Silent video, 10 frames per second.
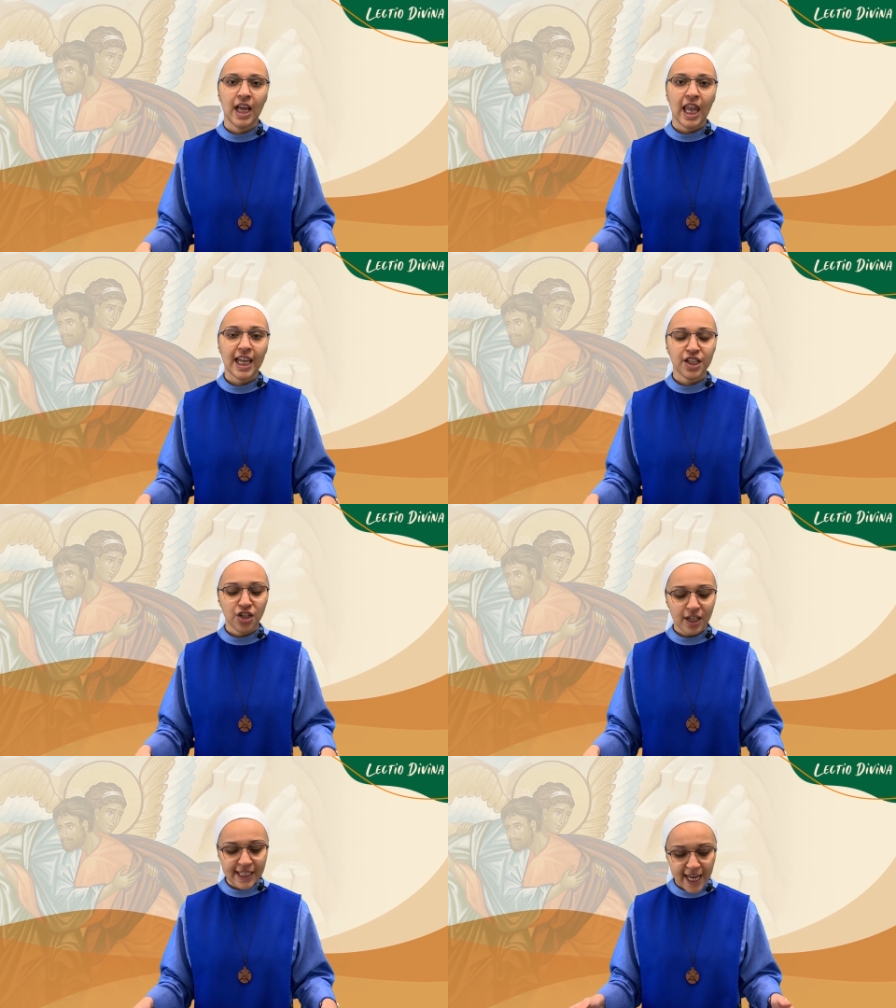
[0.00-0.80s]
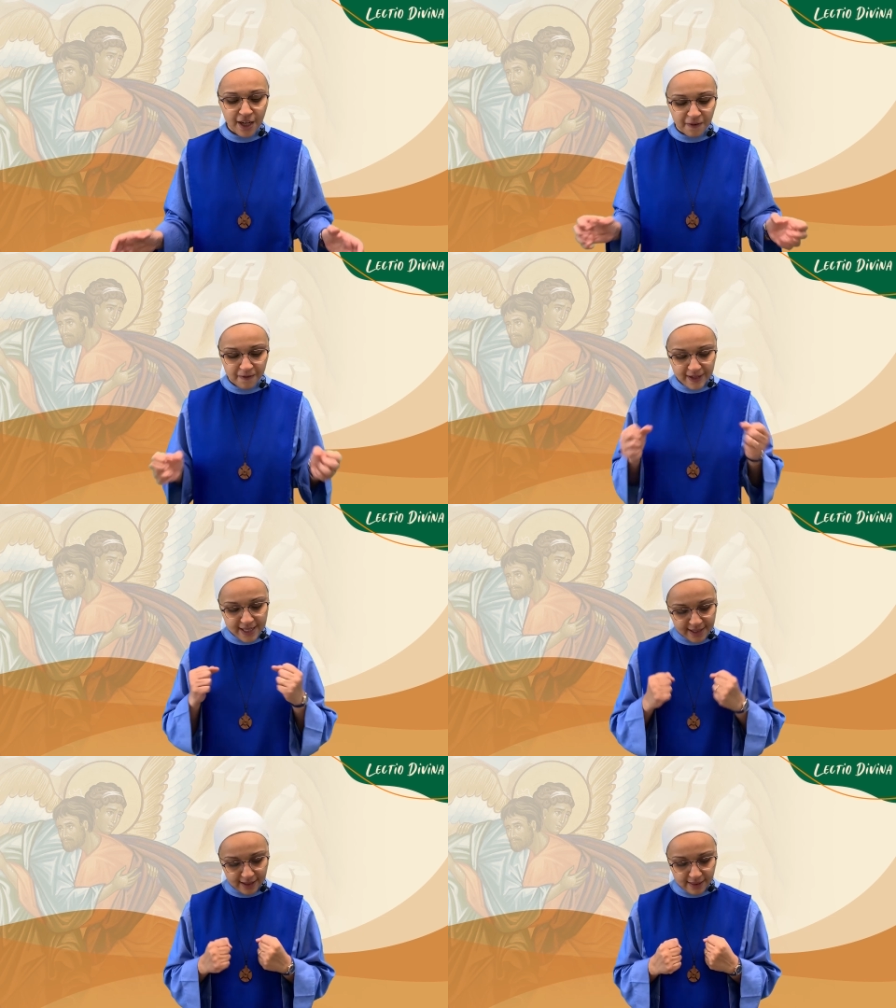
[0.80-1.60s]
Let's not take
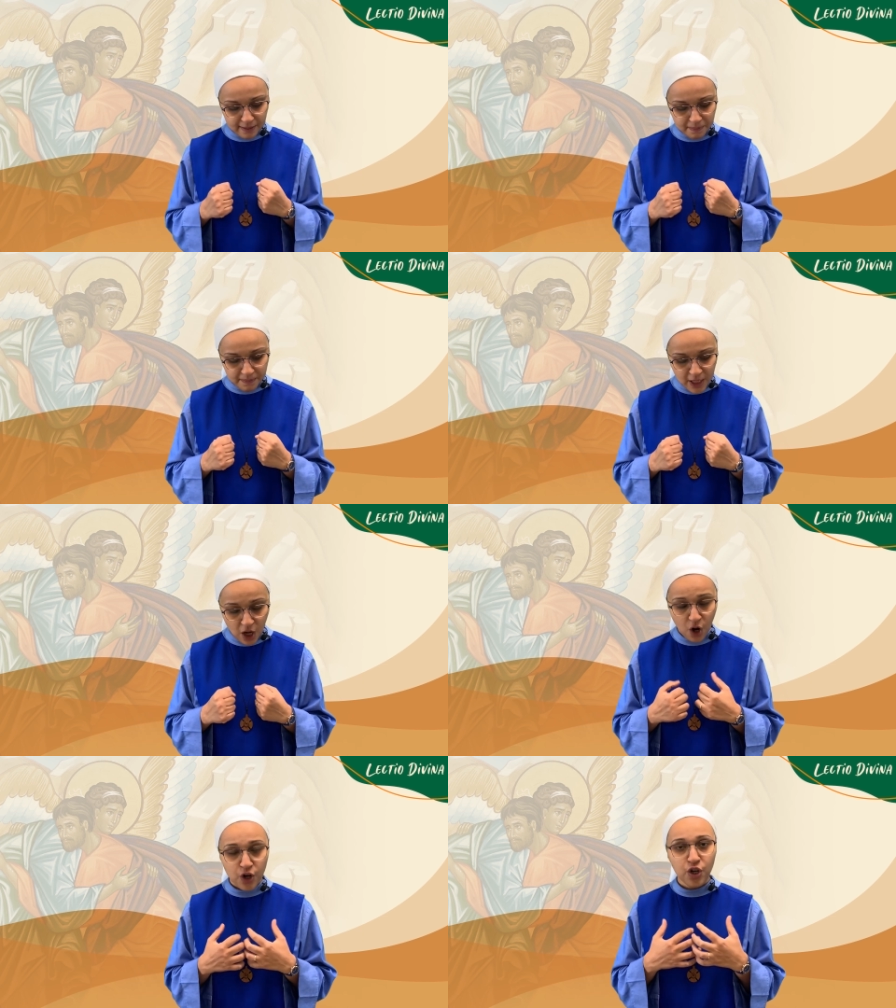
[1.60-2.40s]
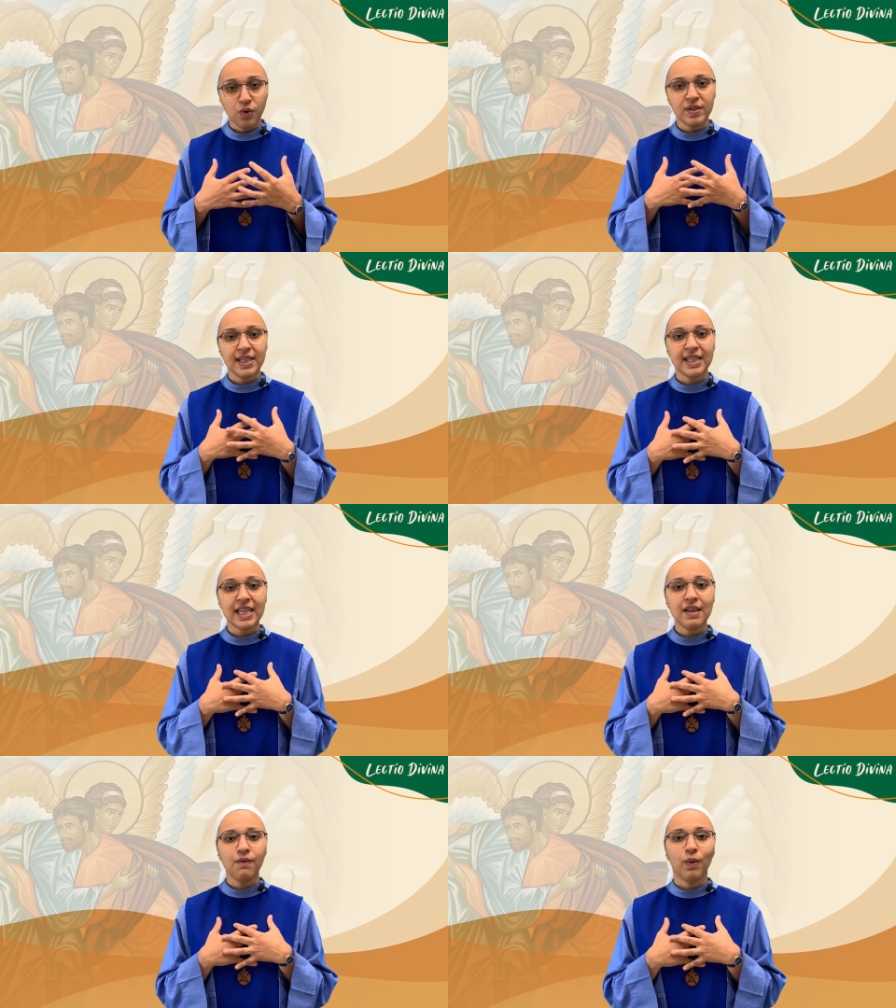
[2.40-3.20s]
offense at them, or not
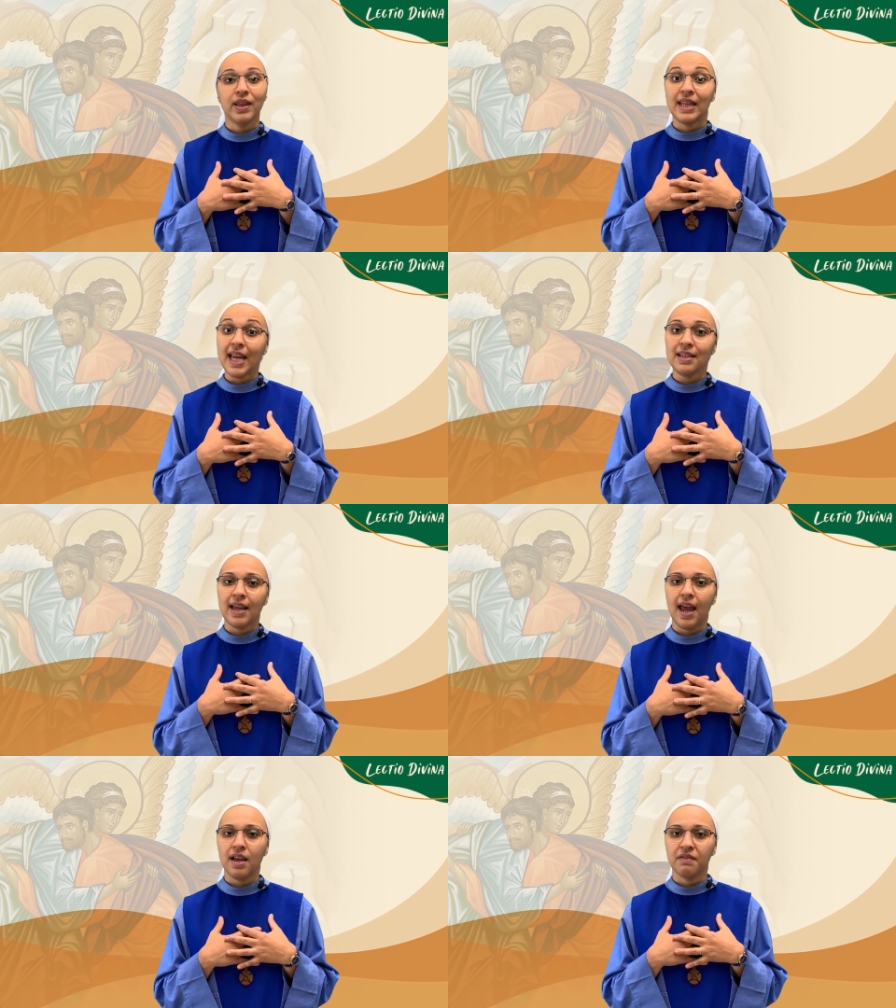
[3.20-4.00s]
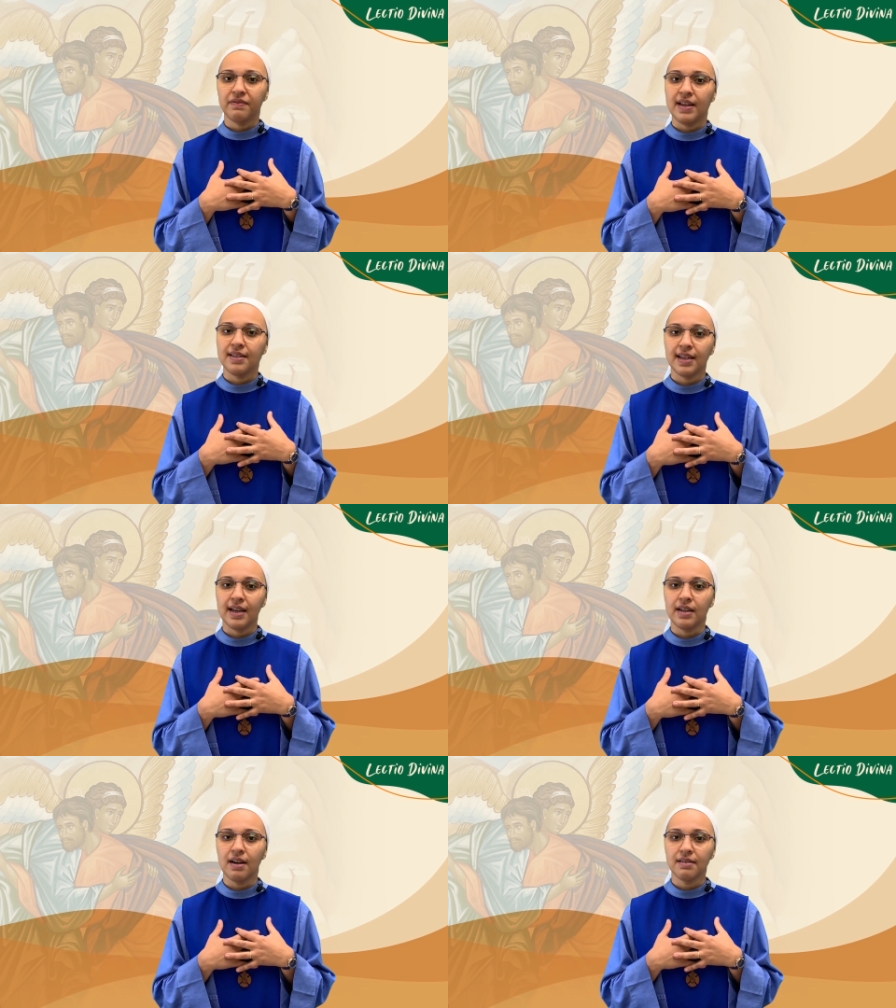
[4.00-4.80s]
receive when they take offense
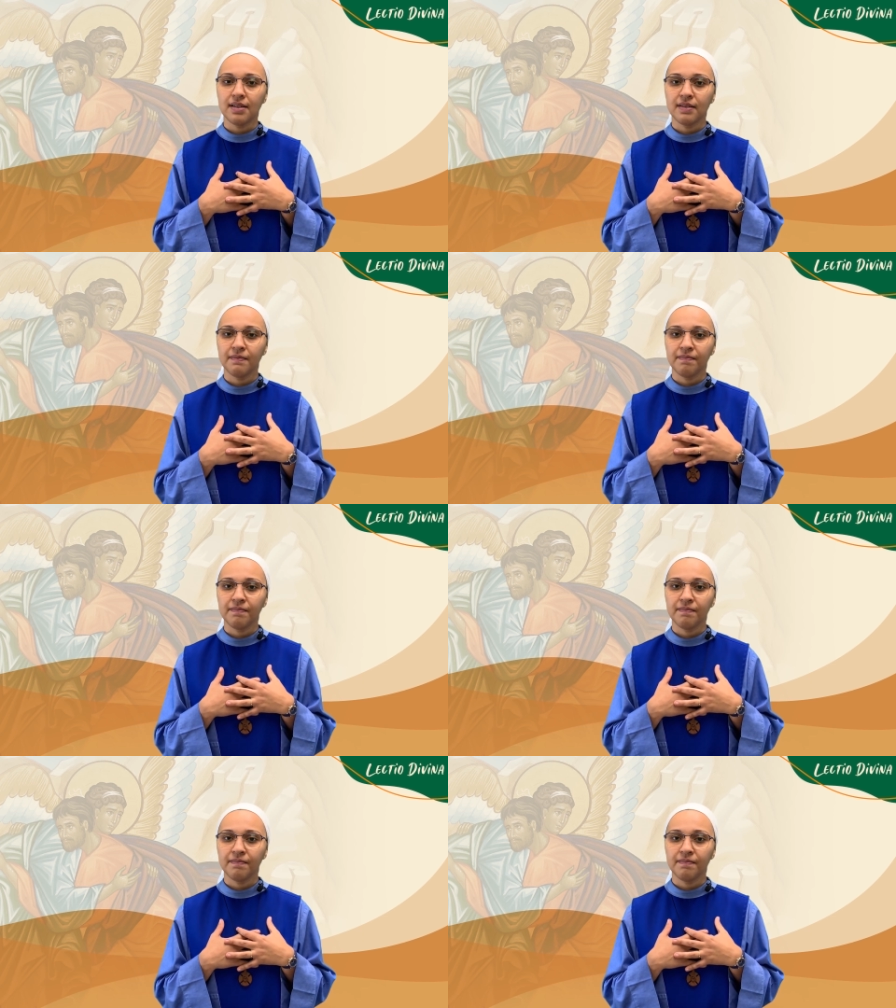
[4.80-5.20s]
at us.